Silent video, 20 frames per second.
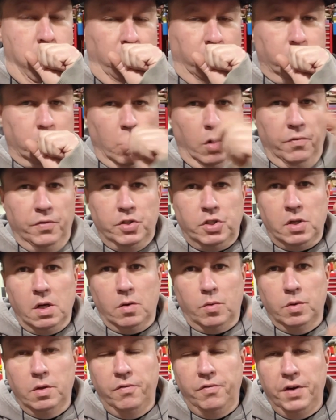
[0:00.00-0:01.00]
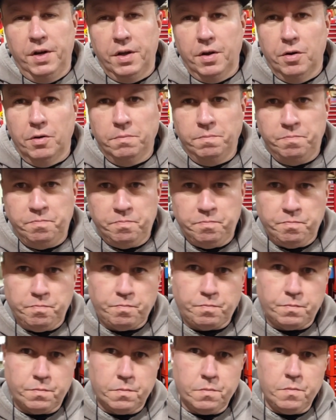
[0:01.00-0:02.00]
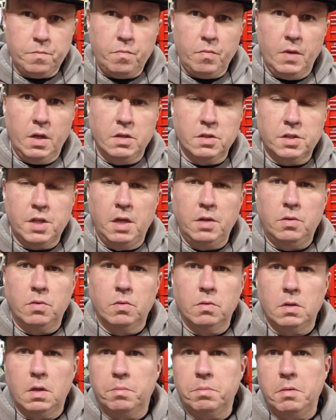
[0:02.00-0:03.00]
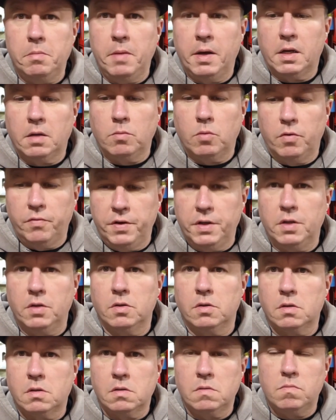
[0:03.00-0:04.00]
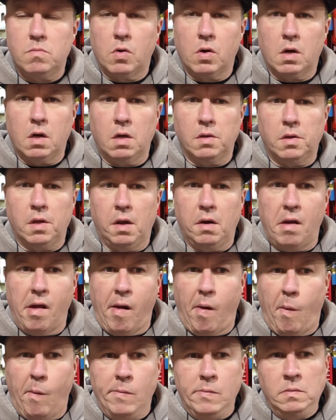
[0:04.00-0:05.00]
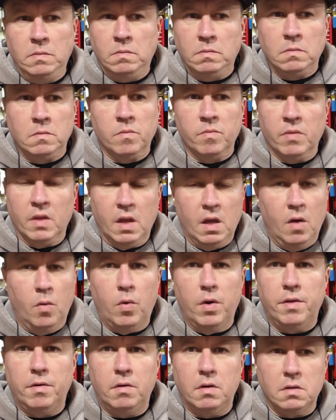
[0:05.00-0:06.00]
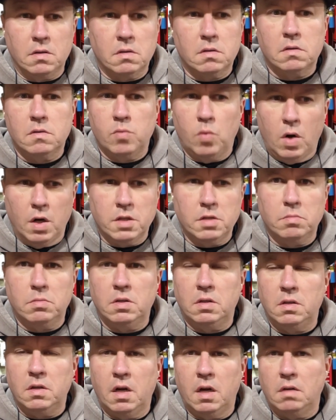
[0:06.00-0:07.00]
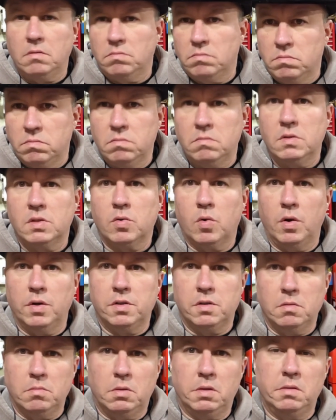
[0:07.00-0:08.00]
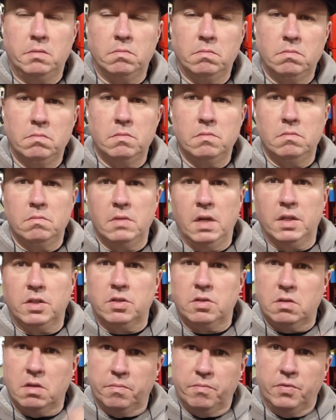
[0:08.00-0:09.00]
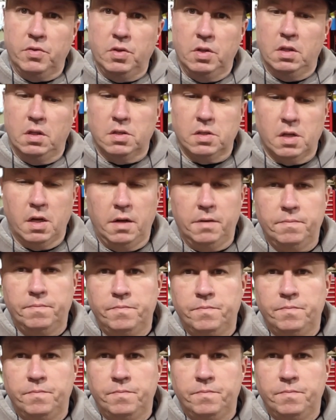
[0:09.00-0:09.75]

So if you stuck with the video, stay tuned. I'll be making more videos, more content. Whether it's watchable or not is questionable. That's up to you to decide.